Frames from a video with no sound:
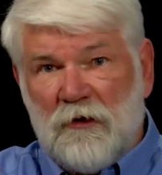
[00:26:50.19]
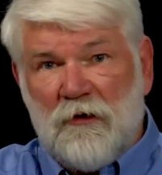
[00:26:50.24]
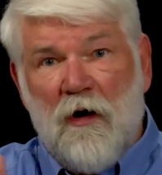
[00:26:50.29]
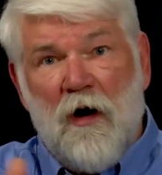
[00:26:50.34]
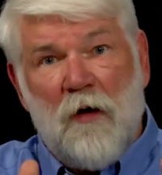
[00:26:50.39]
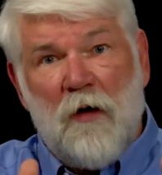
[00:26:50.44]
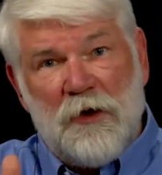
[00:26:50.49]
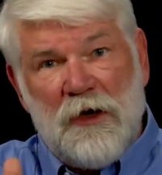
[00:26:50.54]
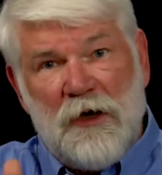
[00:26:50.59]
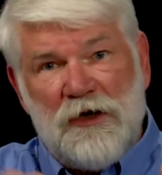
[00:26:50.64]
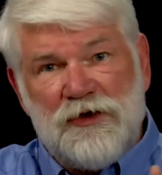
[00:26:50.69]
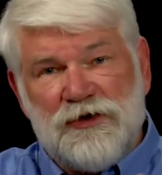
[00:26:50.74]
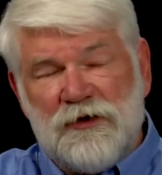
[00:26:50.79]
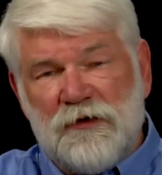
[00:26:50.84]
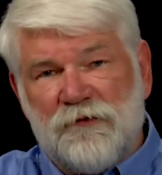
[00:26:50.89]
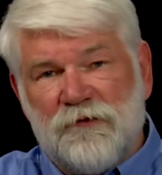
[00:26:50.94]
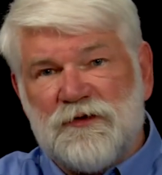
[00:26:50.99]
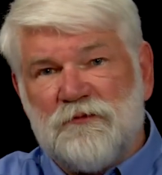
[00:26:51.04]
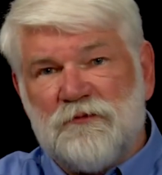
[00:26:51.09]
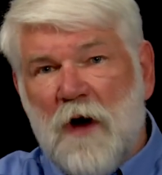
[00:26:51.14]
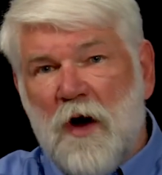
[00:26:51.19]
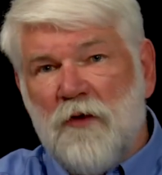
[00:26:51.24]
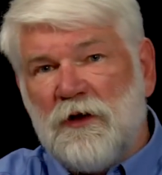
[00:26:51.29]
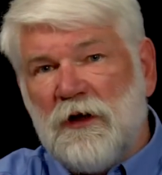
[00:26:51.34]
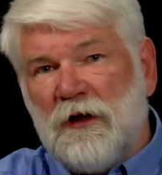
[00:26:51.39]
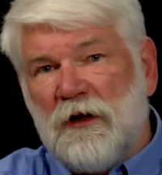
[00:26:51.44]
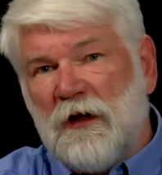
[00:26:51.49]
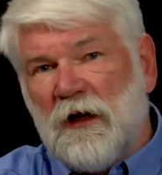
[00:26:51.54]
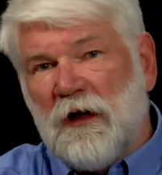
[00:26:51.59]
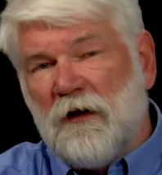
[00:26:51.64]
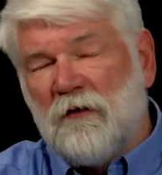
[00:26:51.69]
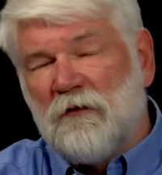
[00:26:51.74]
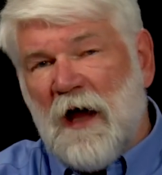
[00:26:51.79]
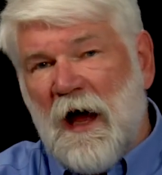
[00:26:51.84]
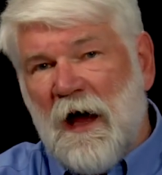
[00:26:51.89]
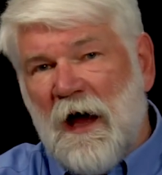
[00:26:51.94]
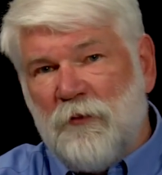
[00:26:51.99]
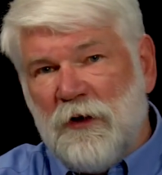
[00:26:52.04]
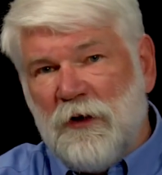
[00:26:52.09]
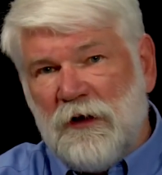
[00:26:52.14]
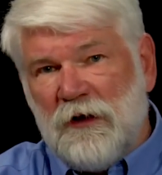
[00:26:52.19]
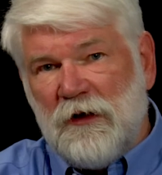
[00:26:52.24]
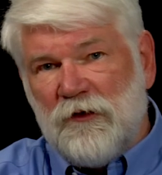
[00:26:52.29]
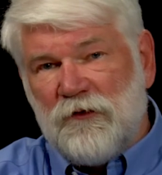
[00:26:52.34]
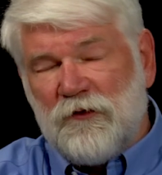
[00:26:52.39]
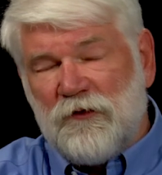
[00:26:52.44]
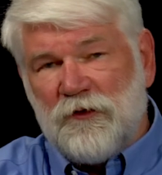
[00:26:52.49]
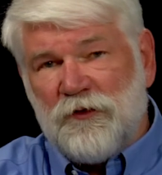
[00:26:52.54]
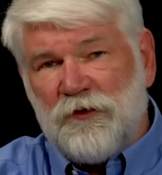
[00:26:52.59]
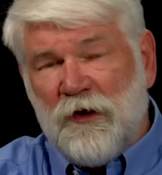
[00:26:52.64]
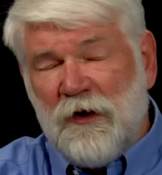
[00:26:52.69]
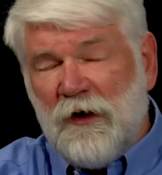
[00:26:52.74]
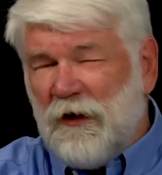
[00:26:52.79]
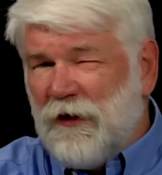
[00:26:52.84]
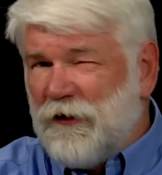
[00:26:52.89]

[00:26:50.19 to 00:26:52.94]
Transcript: combination of smoking and diabetes is